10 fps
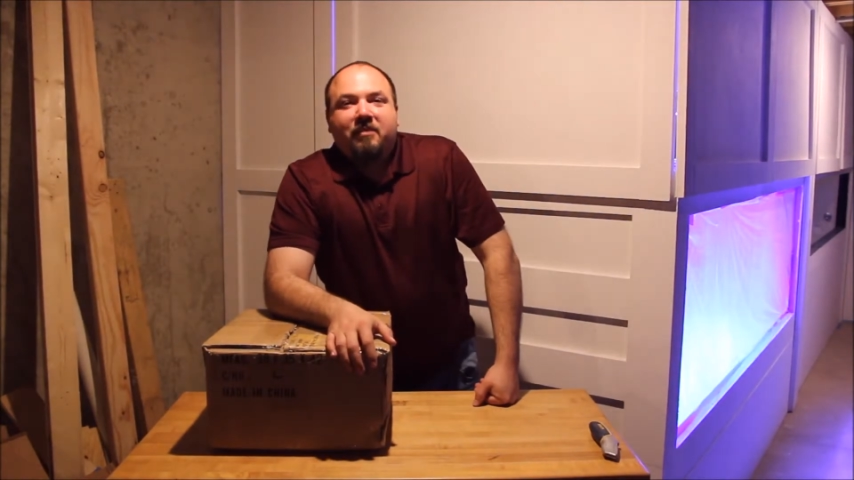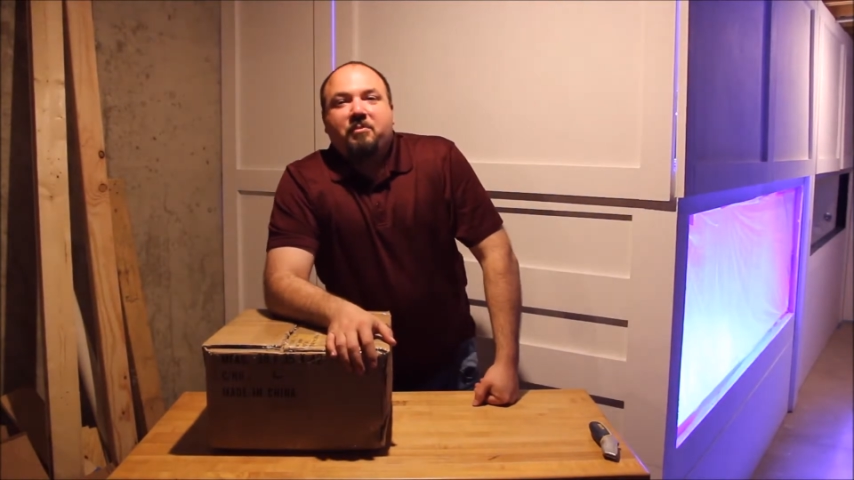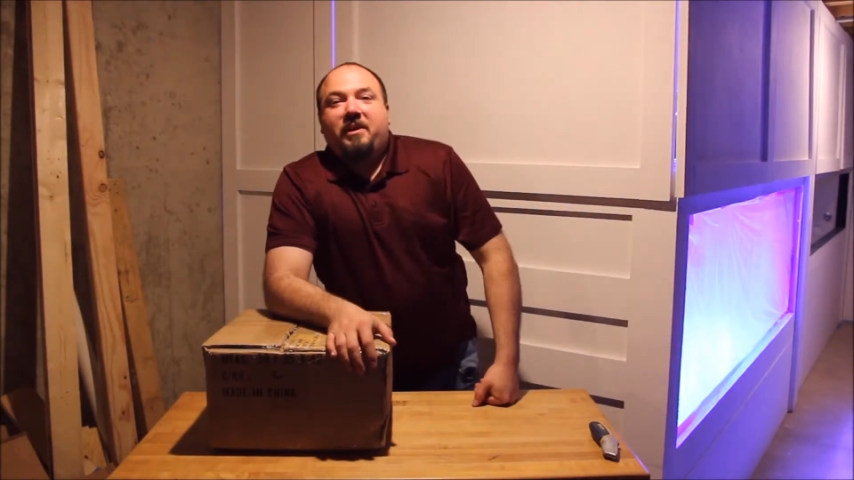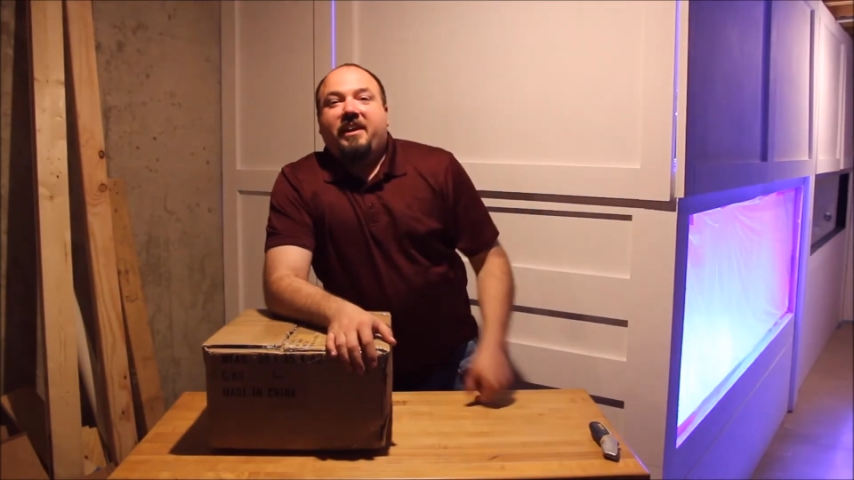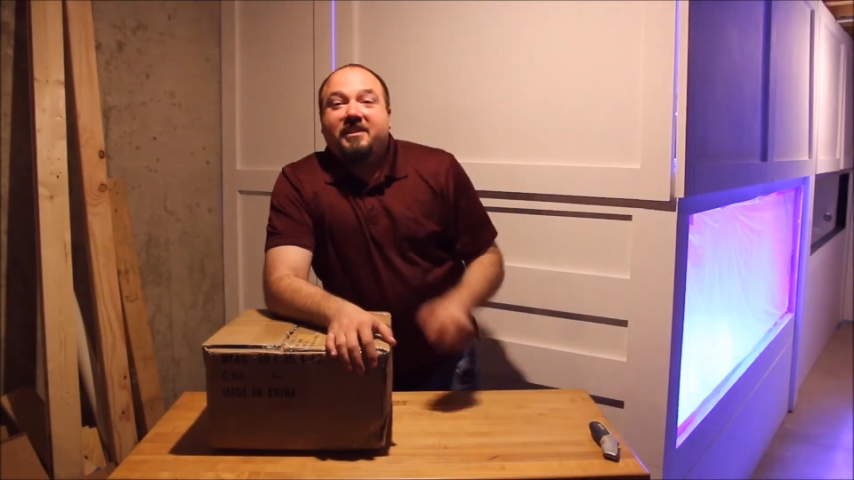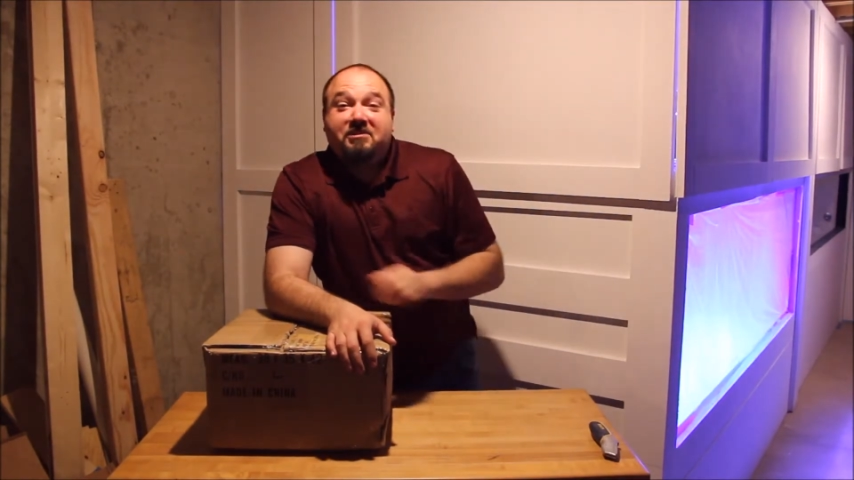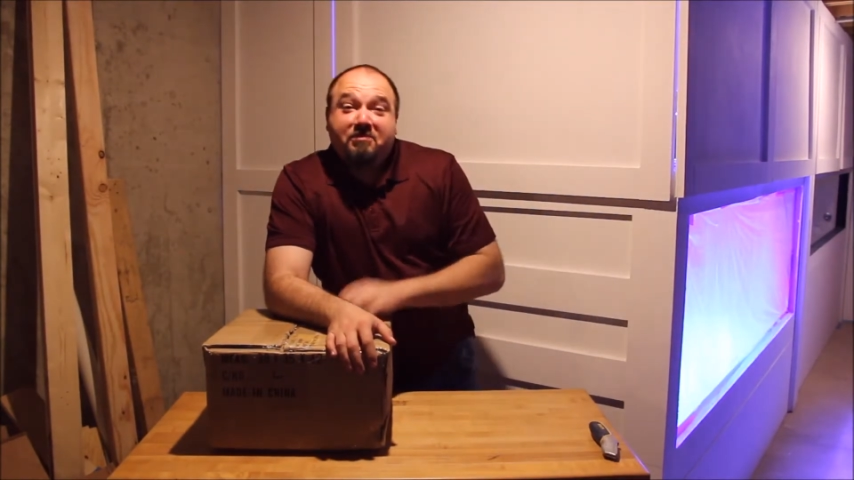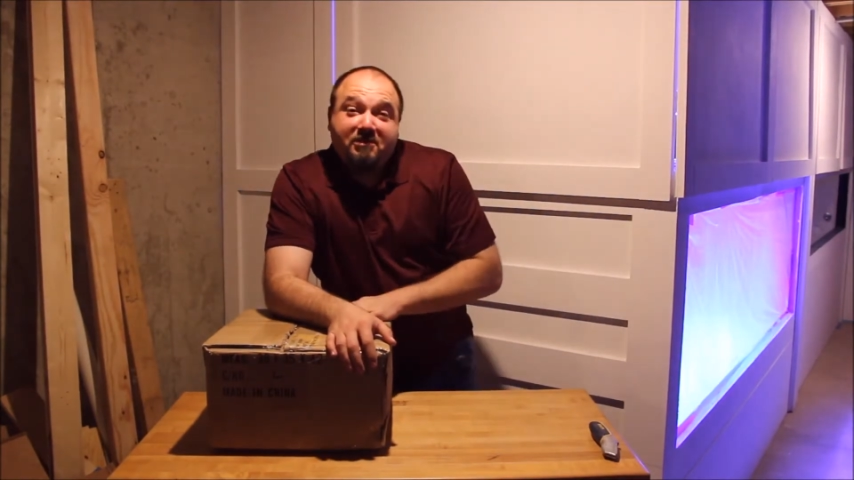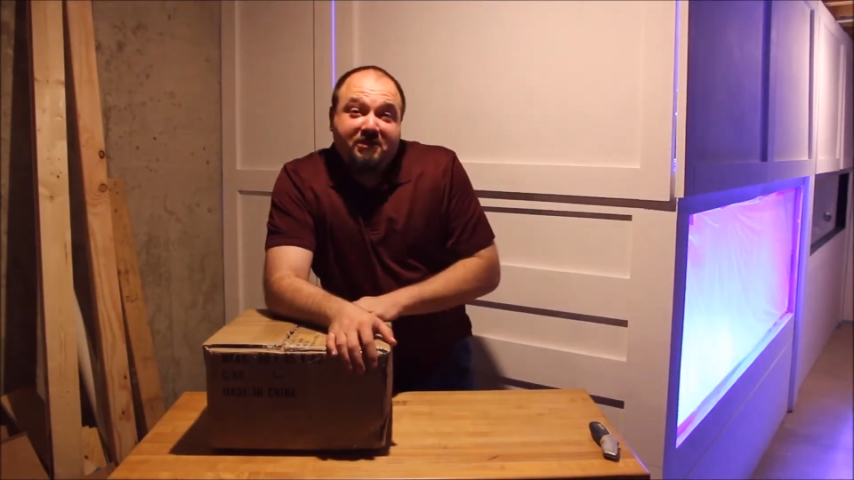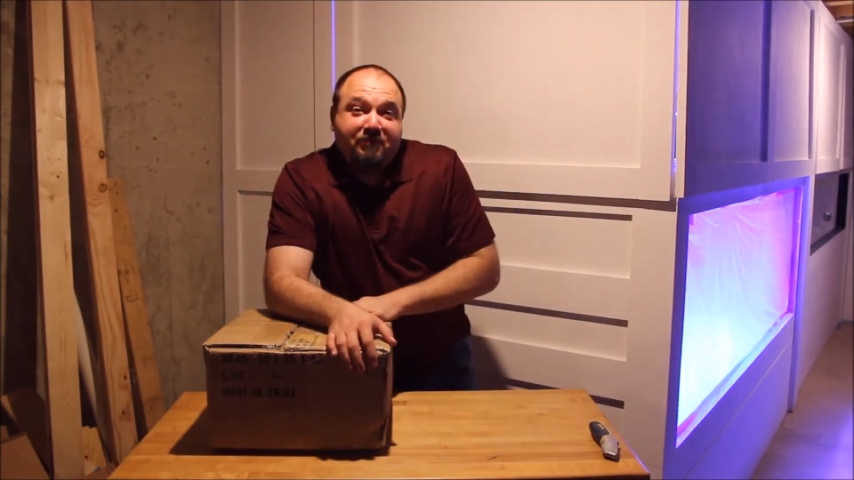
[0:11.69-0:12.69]
but I got some
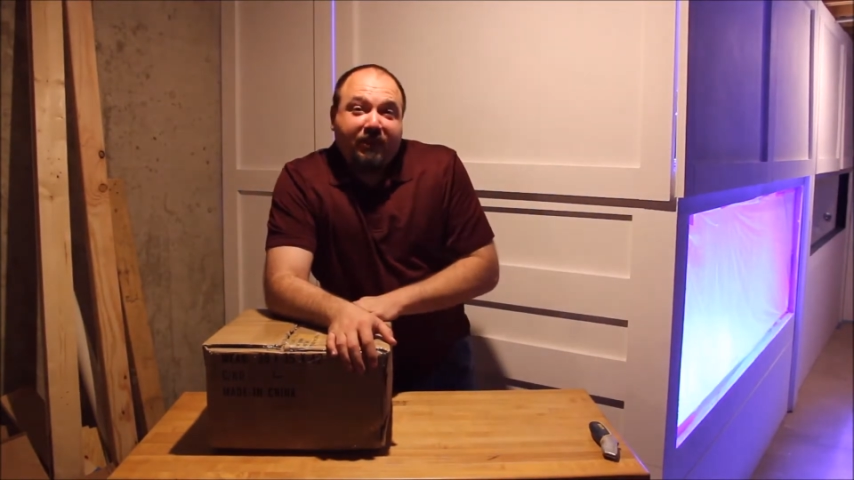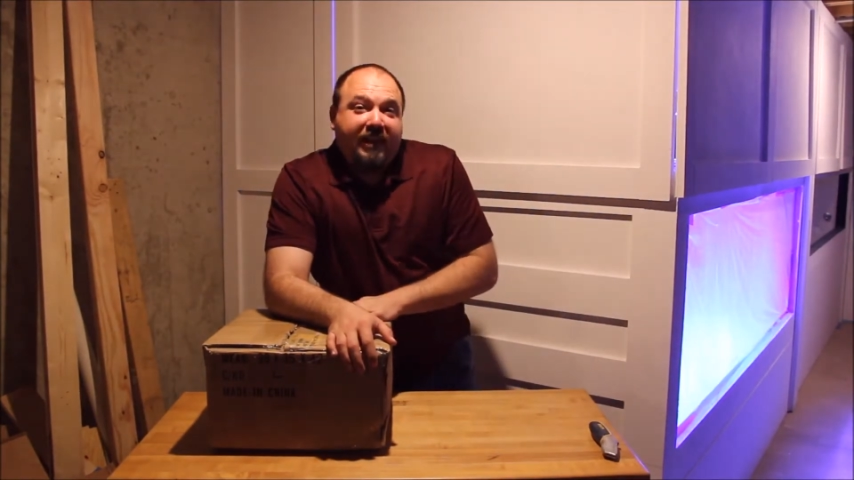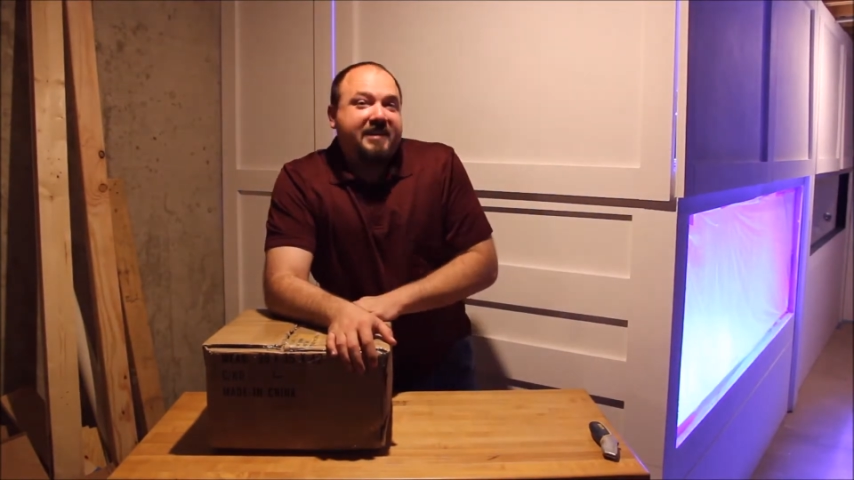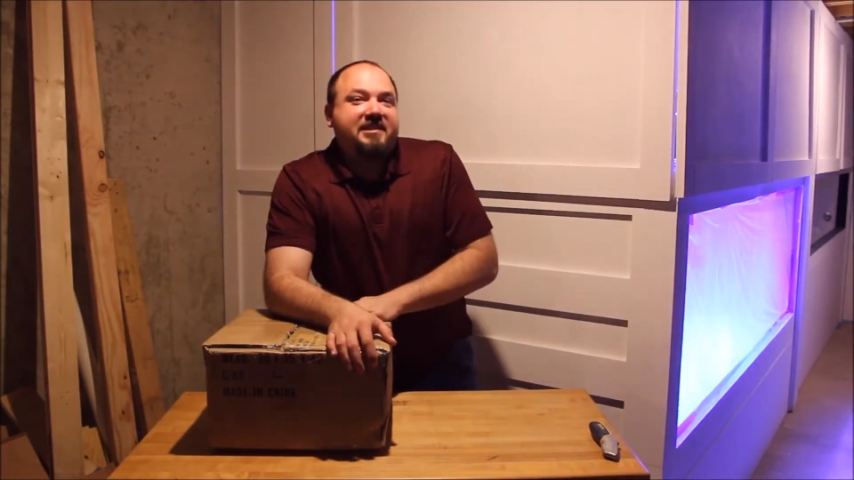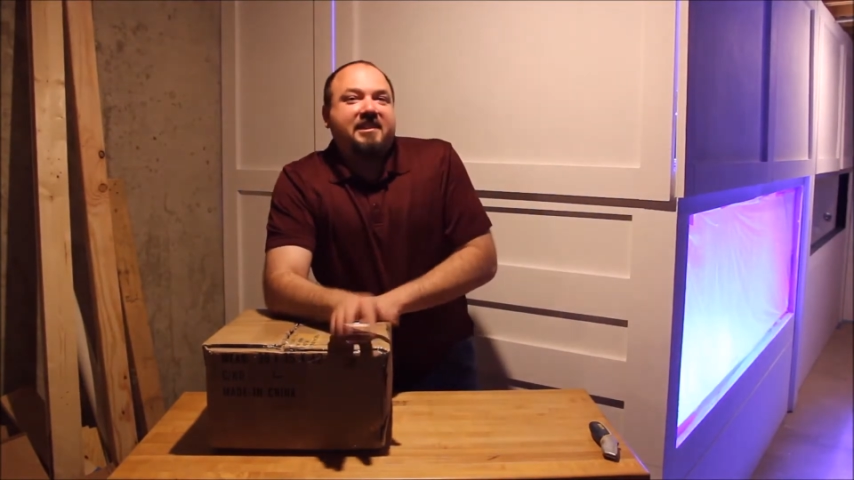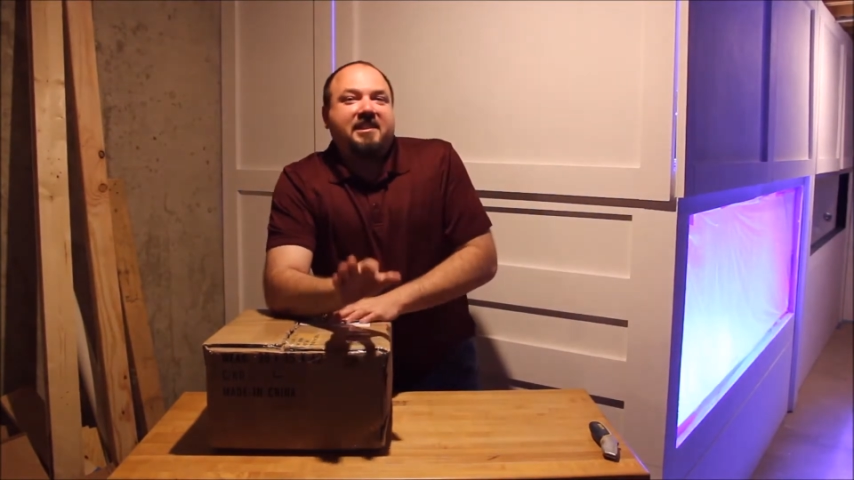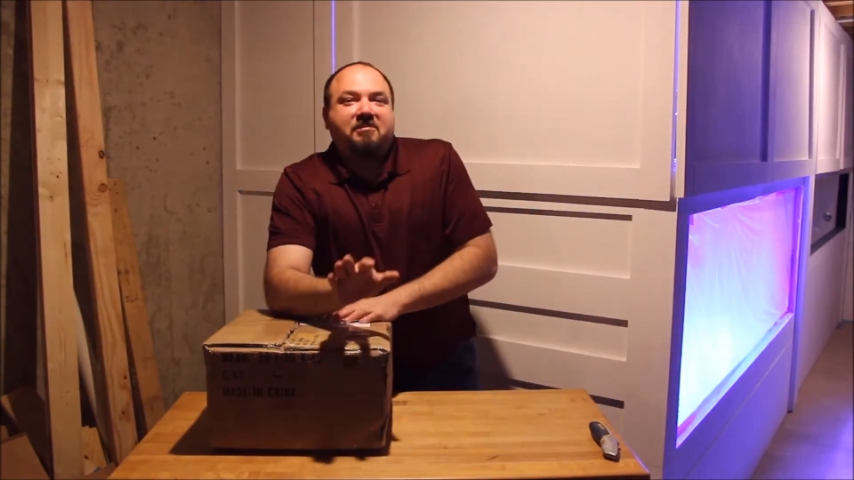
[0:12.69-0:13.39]
new supplies in.